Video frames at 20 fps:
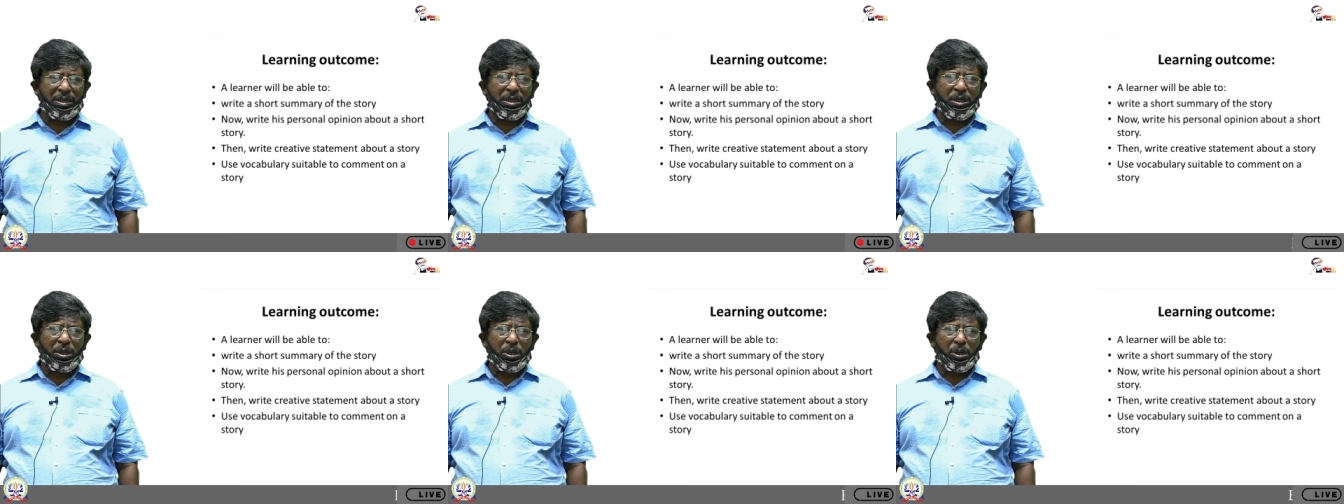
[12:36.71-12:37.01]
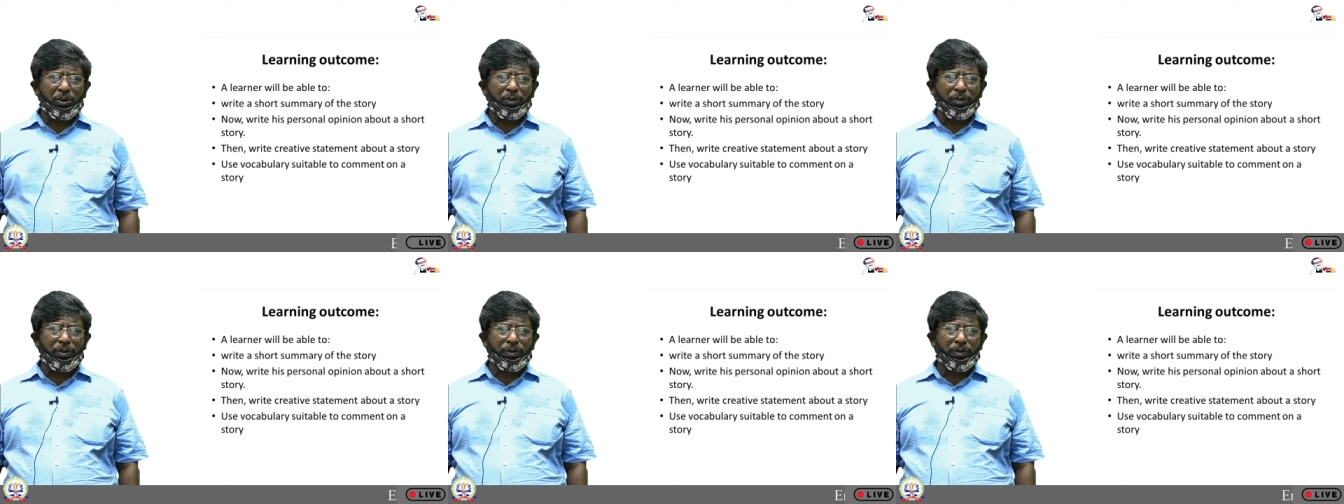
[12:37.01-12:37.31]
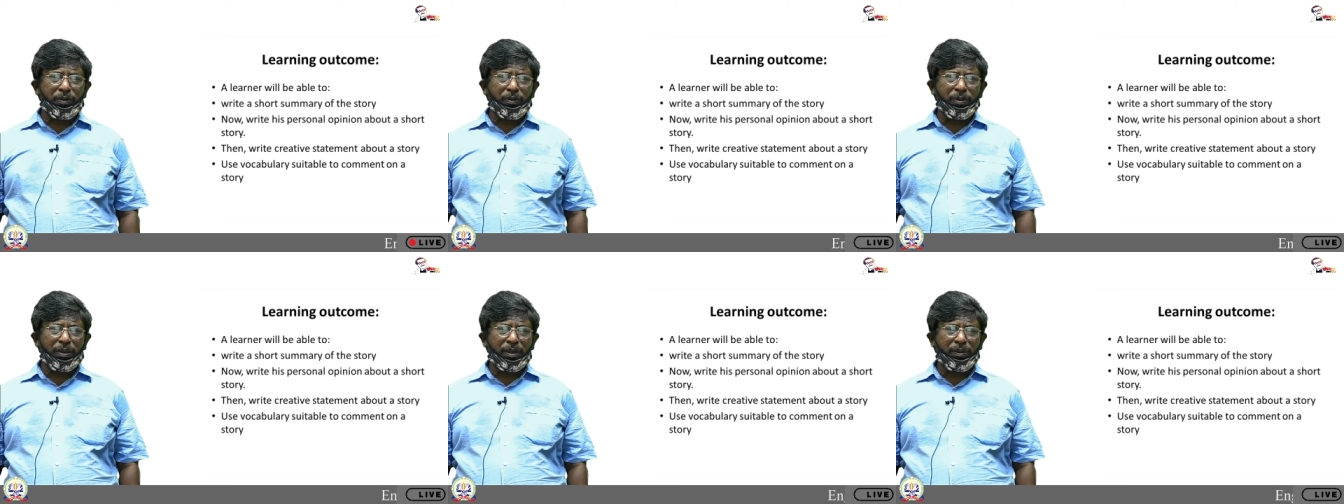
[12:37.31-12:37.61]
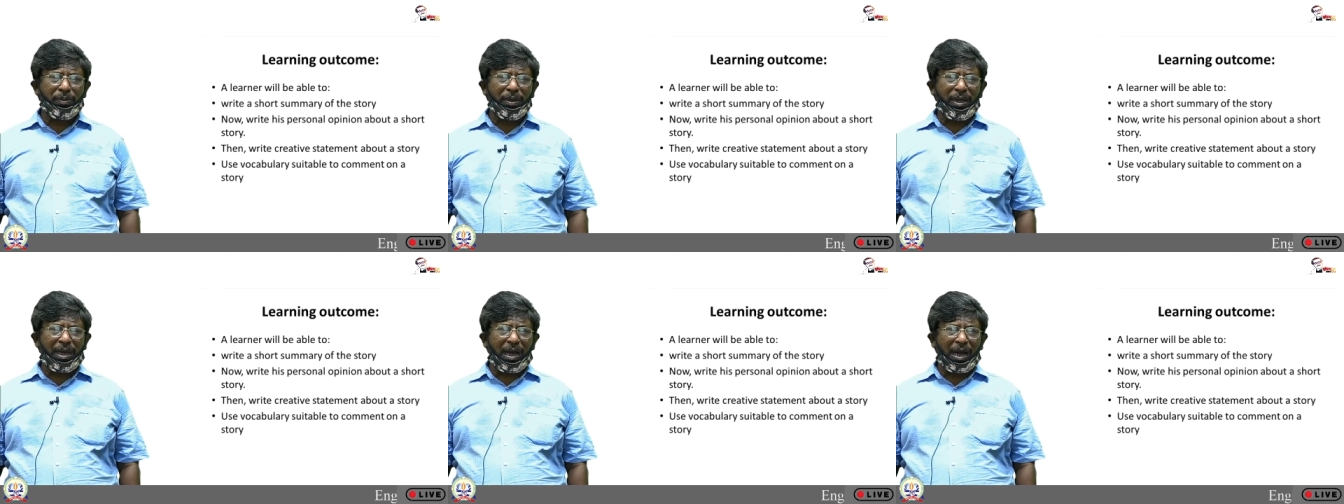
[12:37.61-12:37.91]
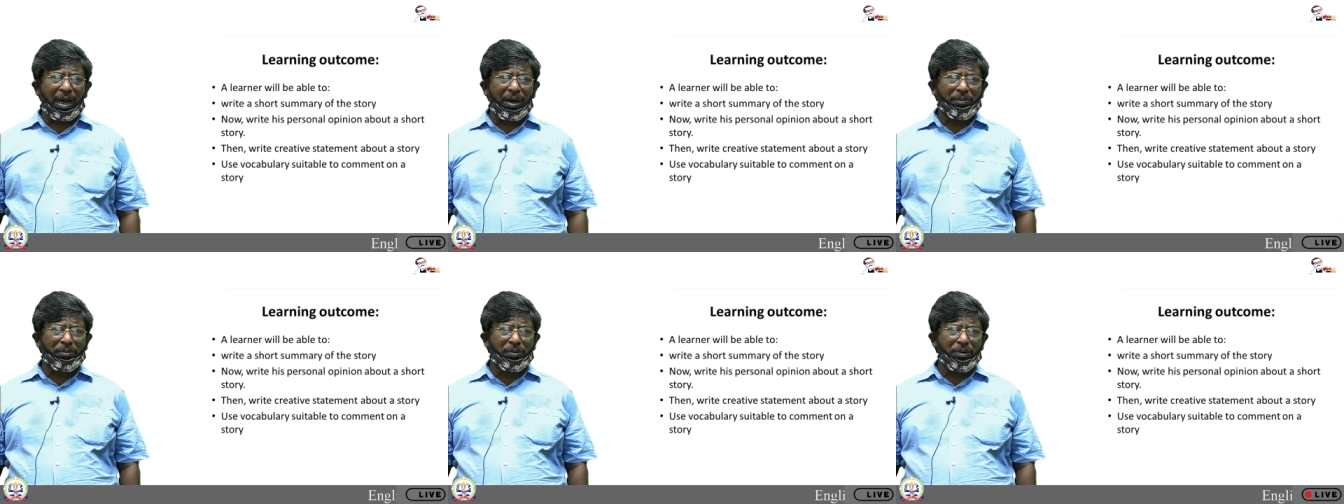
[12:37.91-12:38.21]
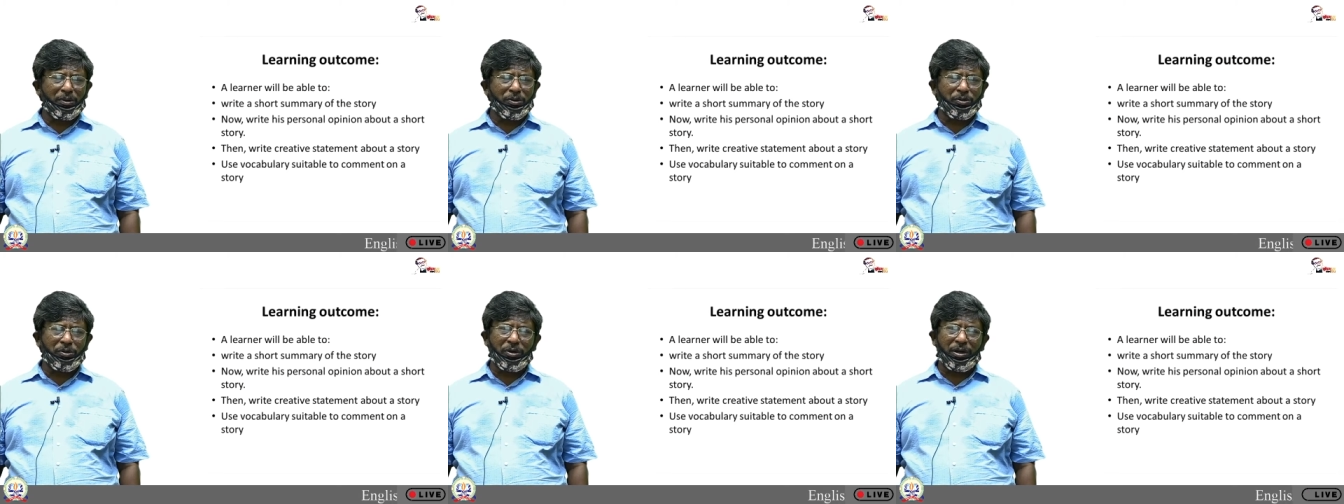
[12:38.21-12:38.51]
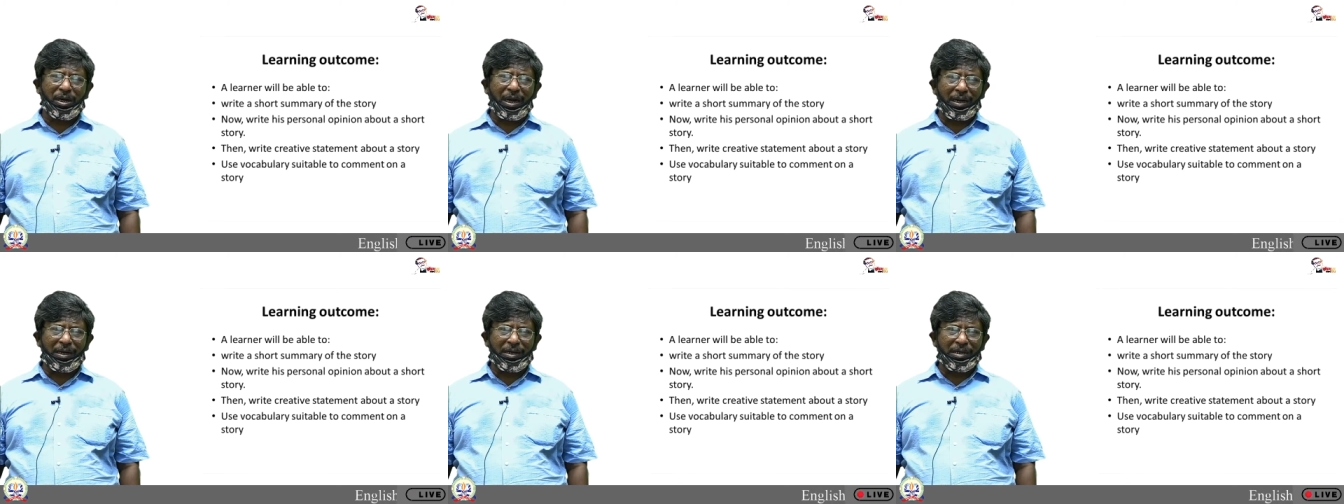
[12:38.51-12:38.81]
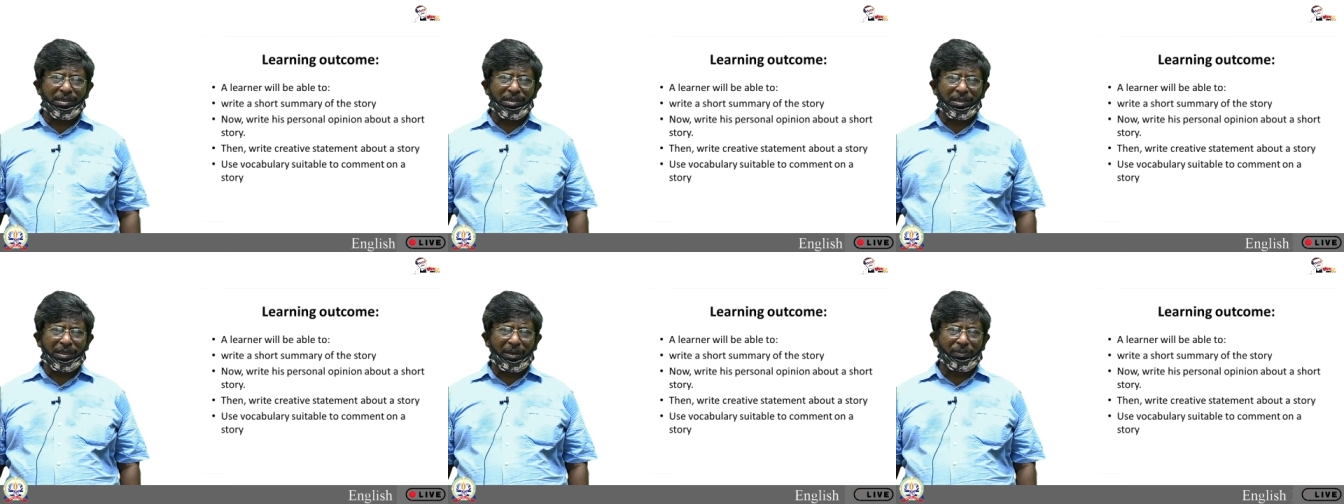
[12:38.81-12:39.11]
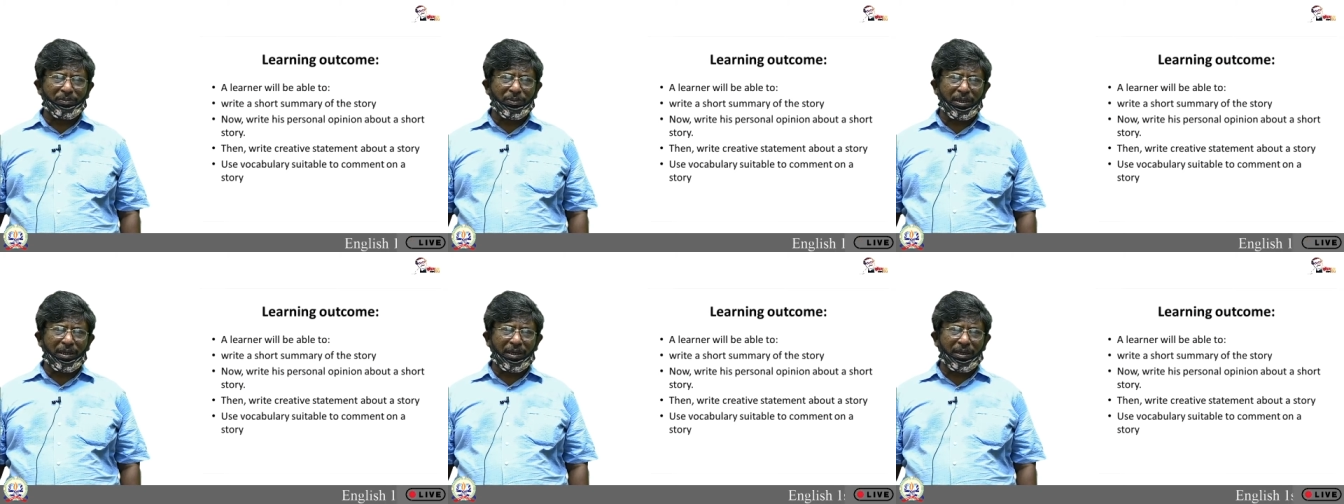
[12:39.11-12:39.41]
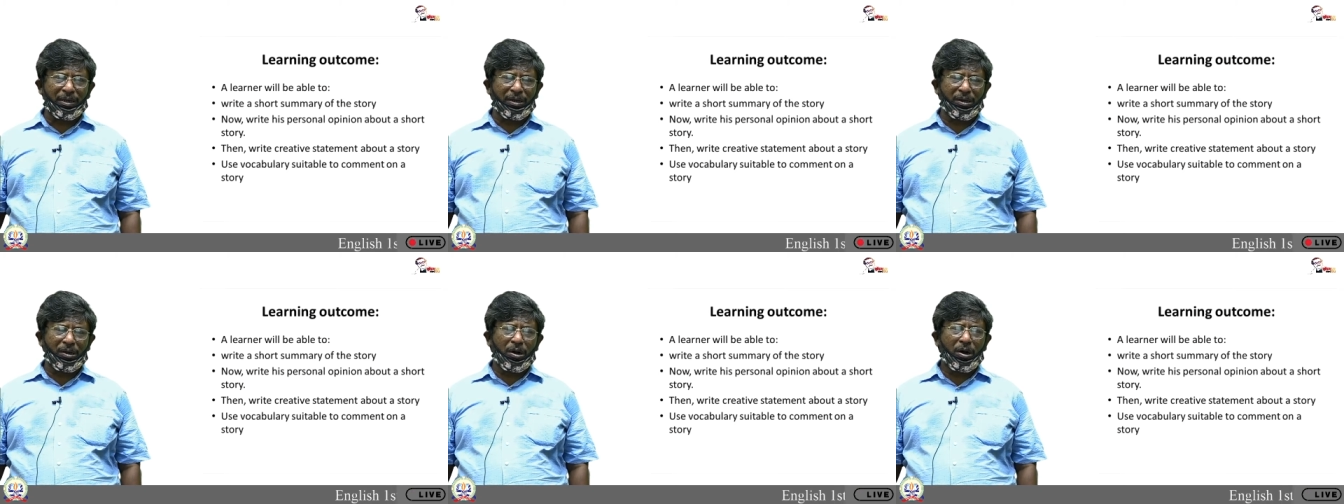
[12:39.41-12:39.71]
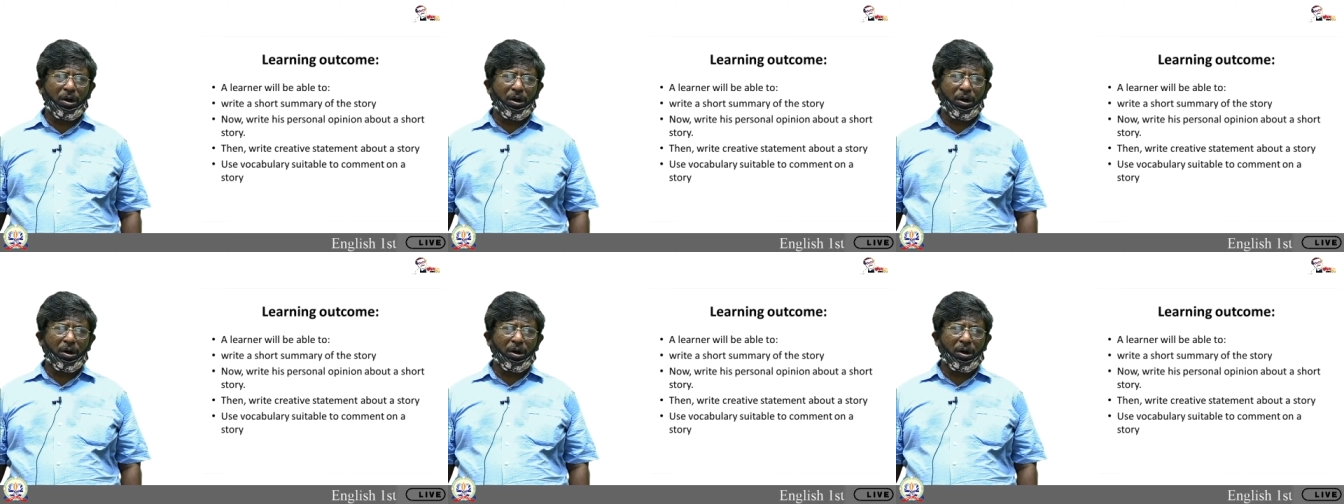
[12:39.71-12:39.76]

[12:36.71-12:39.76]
you will be able to write something